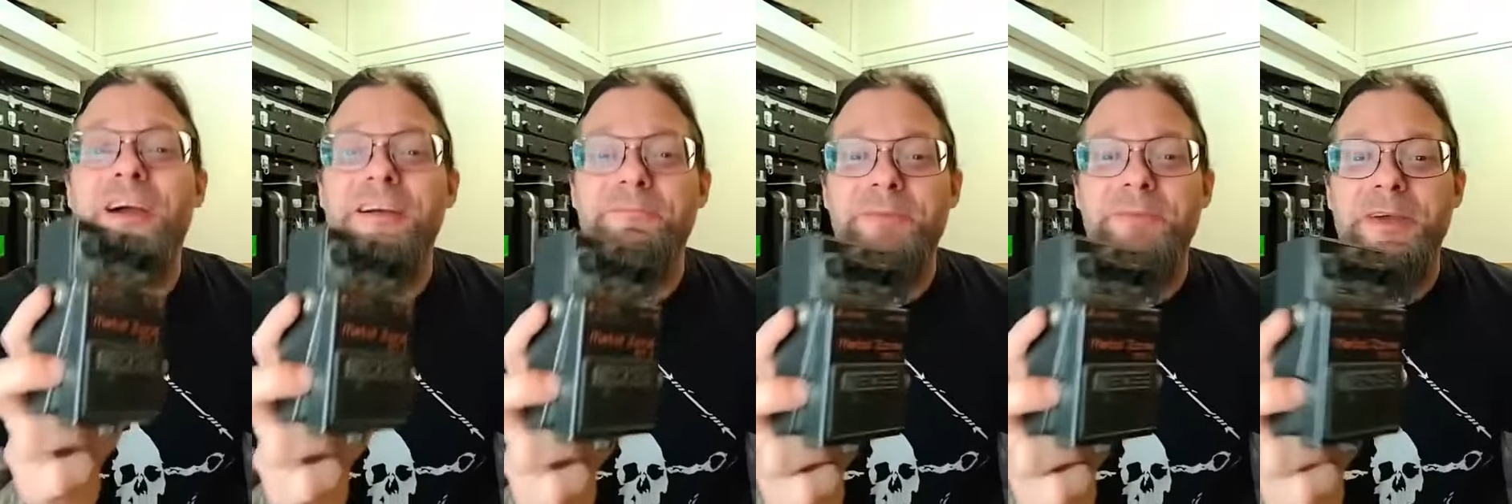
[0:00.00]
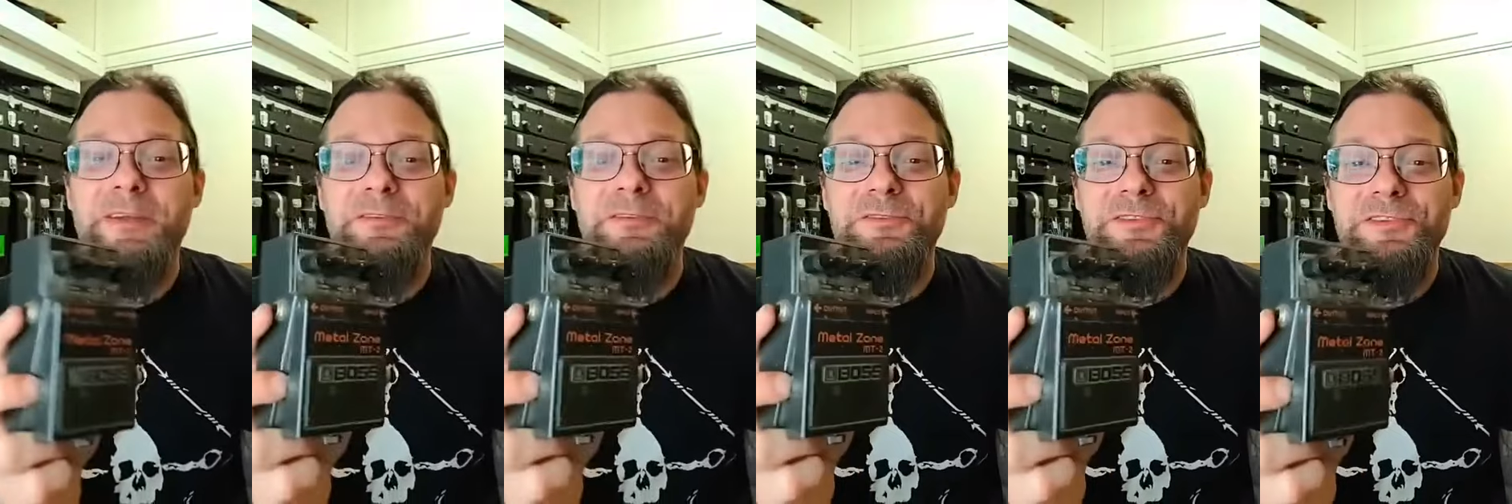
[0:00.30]

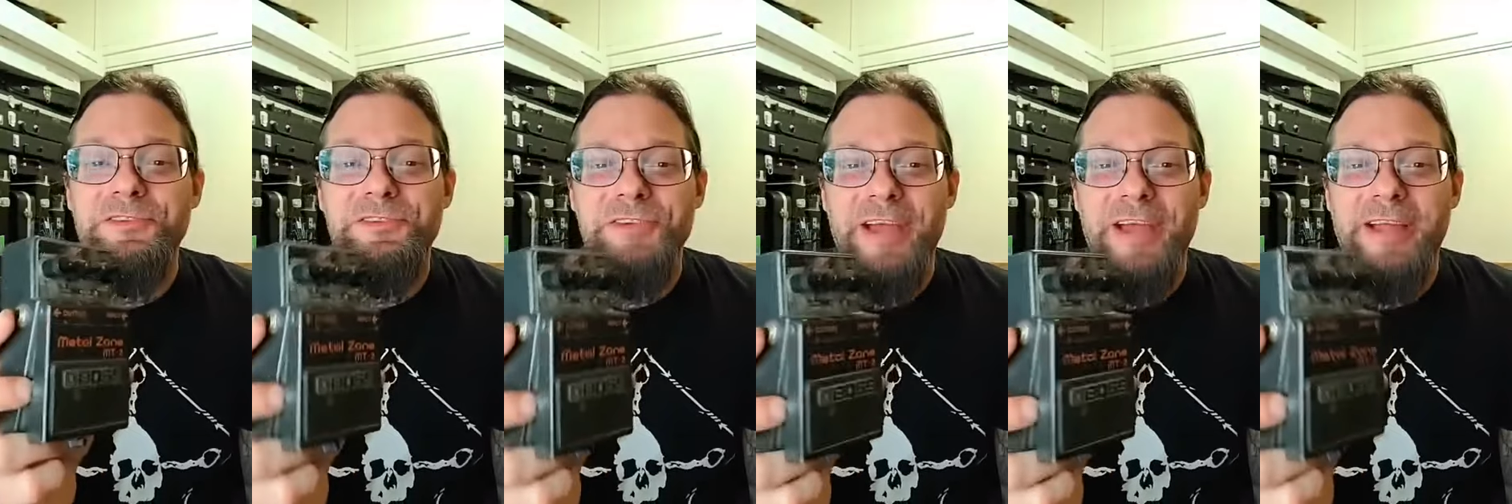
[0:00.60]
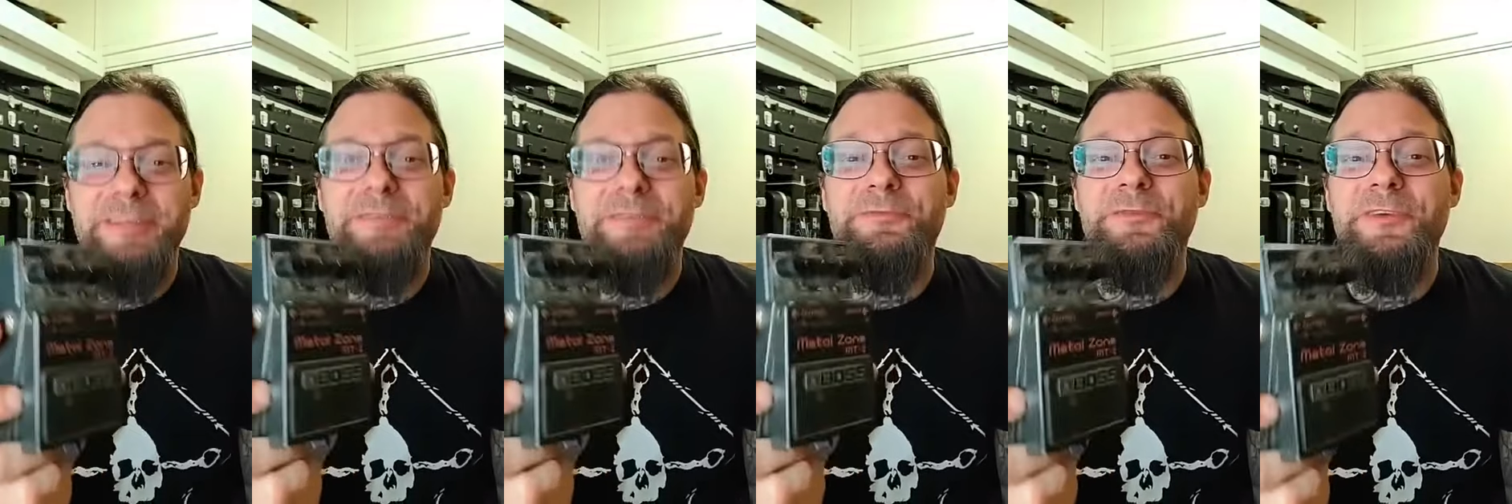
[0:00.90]
pedals to jack the
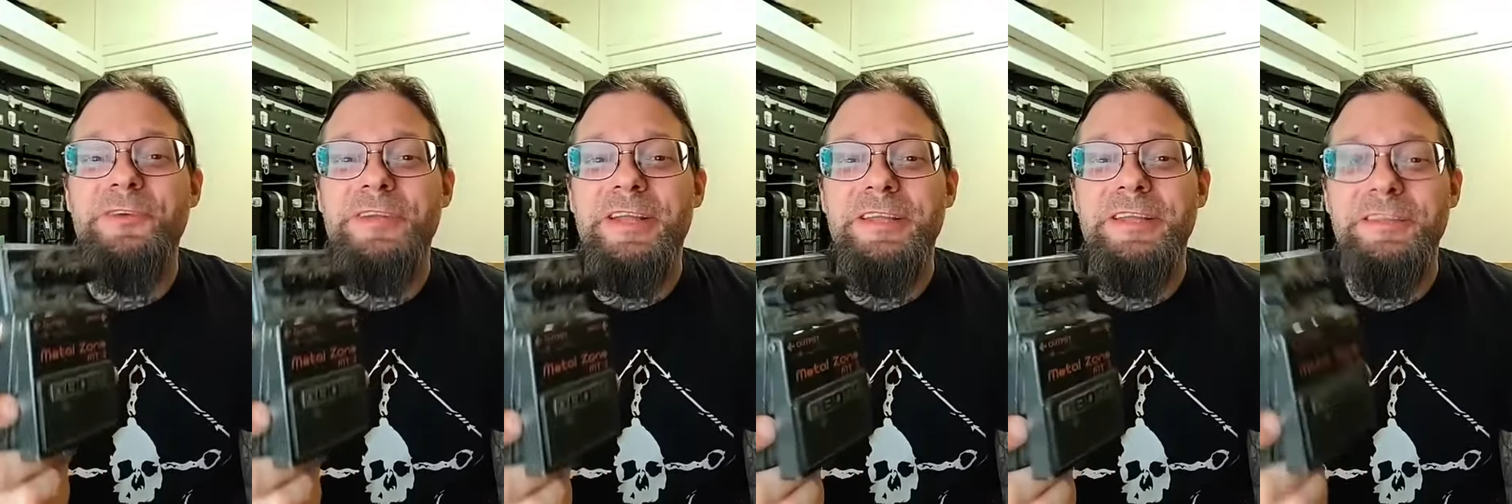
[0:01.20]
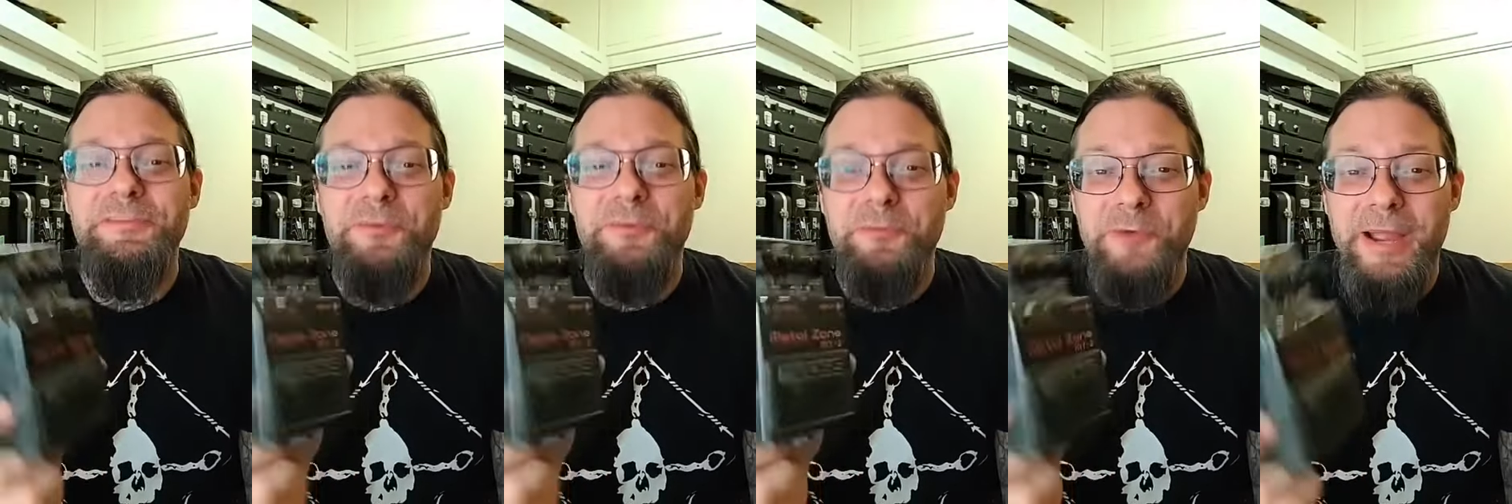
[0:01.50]
front end of a
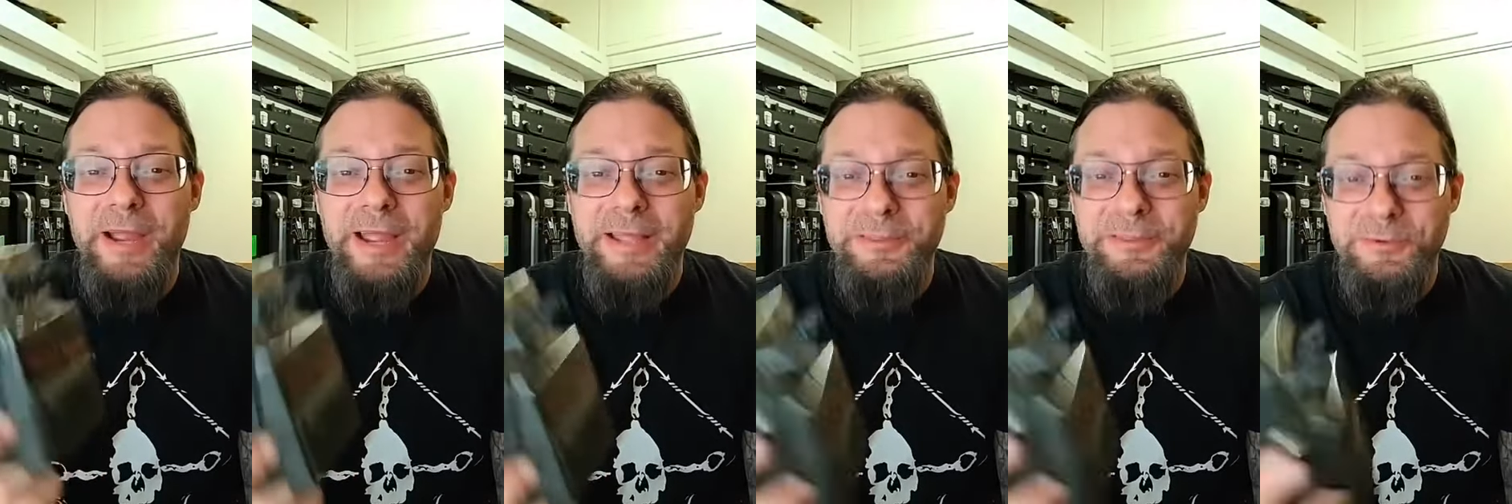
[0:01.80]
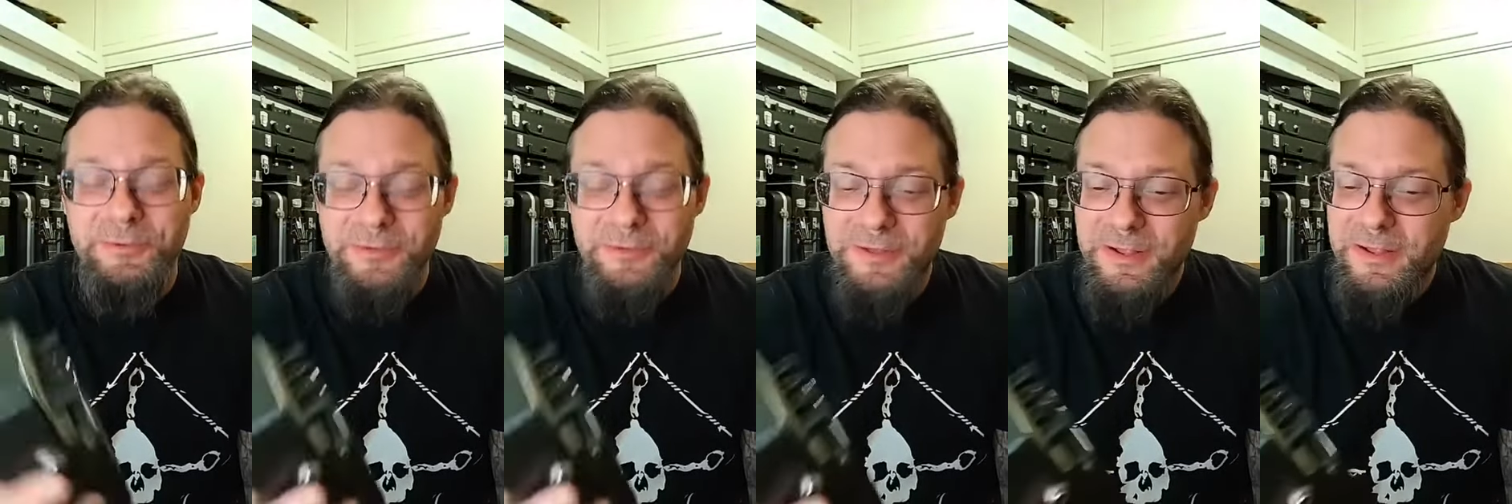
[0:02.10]
Randall.
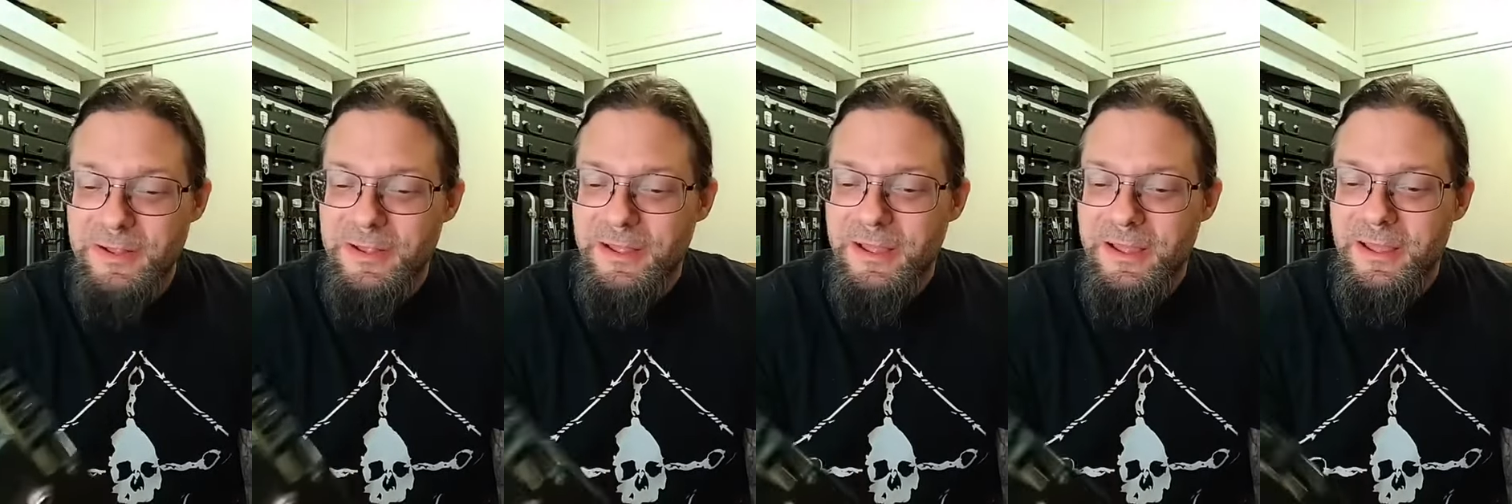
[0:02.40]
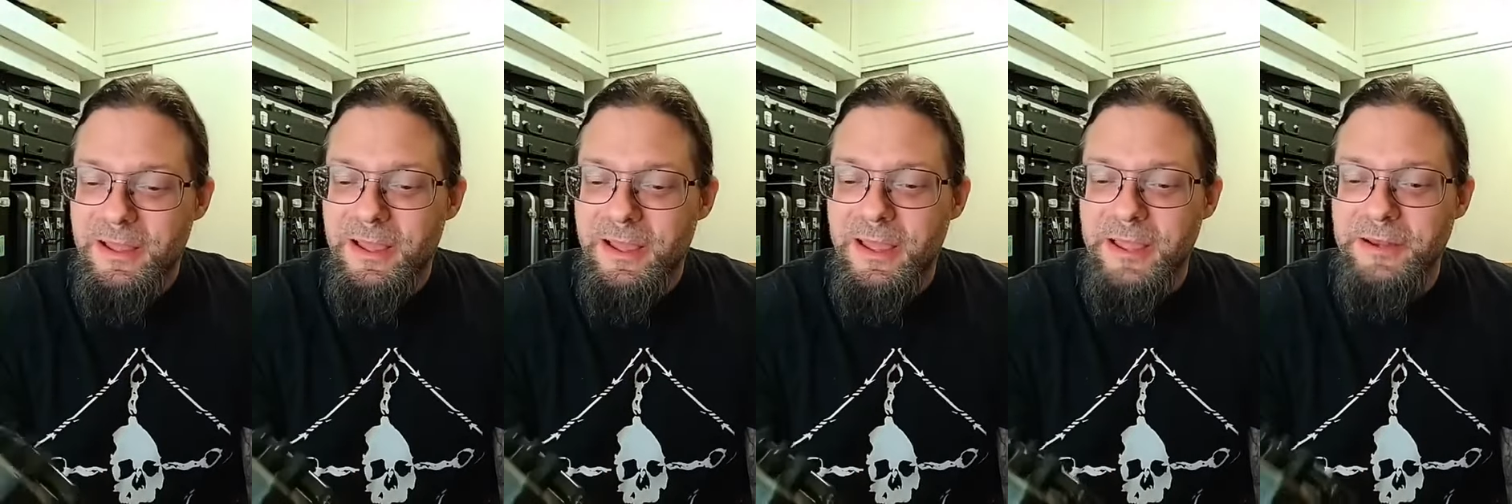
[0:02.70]

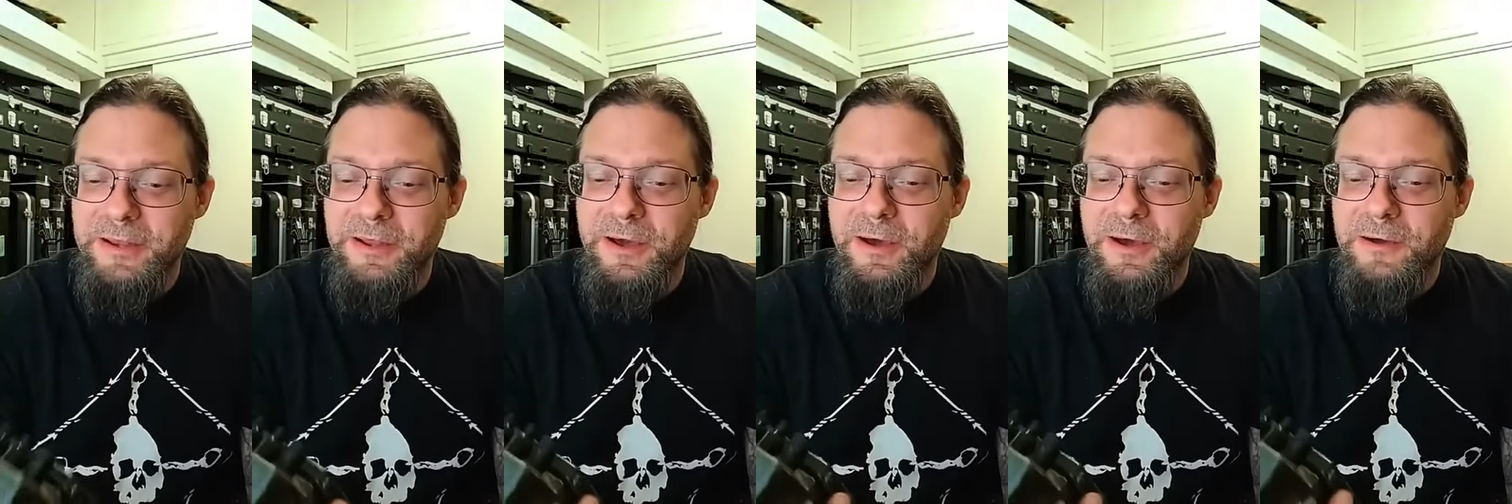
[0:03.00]
And